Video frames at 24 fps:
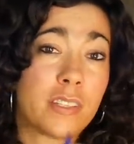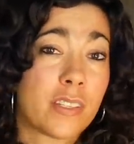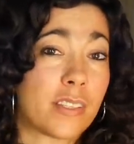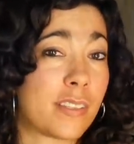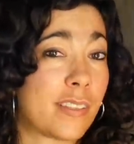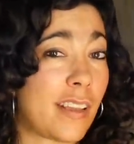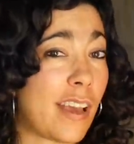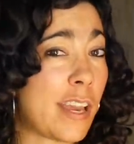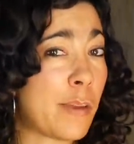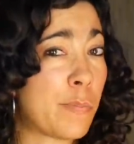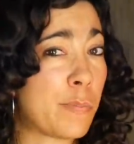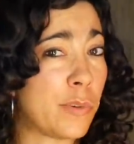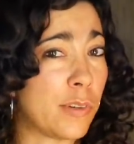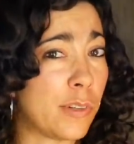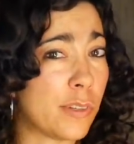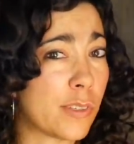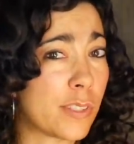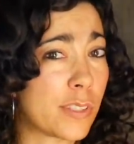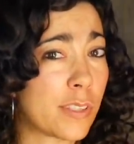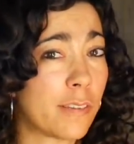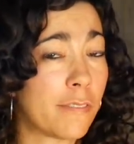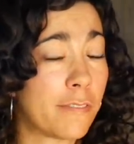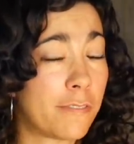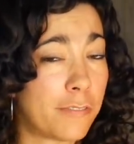
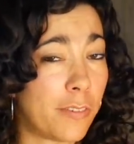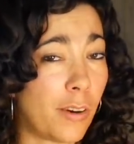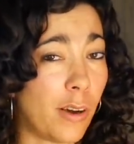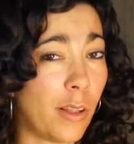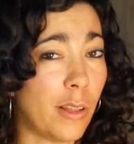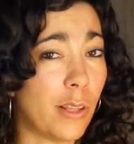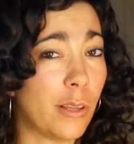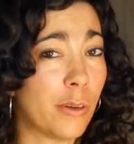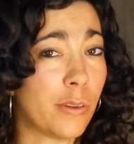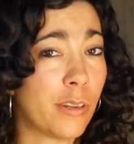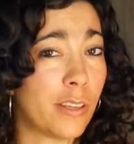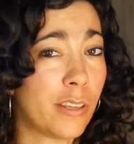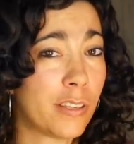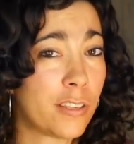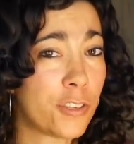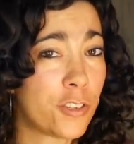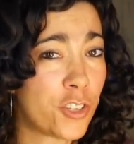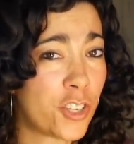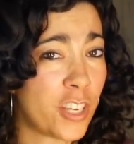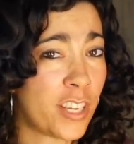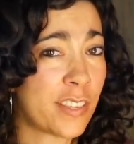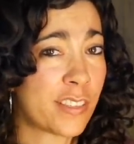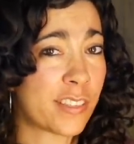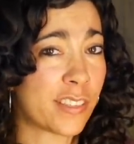disciples followed
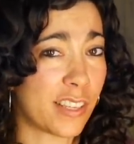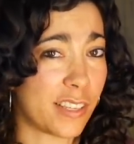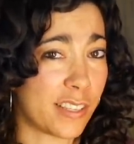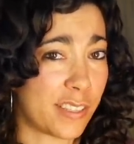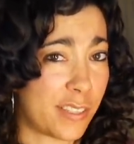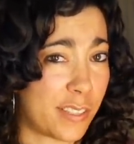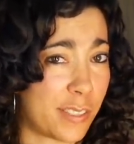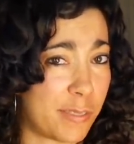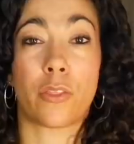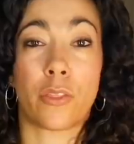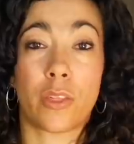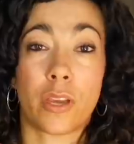Jesus.